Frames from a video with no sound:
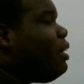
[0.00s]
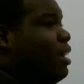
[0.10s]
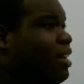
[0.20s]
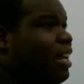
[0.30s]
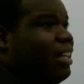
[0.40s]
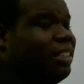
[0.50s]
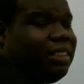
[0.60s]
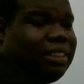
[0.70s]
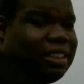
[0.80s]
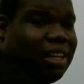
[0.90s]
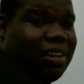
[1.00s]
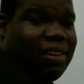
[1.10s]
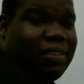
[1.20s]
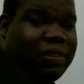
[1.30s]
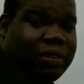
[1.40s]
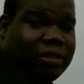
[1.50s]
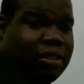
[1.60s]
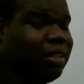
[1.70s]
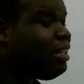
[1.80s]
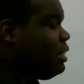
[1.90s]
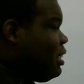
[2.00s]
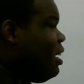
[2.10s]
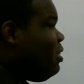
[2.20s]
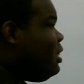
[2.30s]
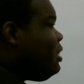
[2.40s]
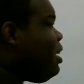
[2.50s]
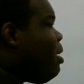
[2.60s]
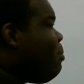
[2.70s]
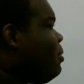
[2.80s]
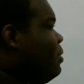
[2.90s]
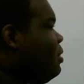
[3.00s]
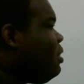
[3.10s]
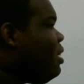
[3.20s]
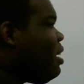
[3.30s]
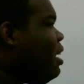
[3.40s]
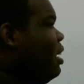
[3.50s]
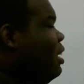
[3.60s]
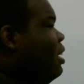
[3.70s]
Okay, so let's code this up, okay?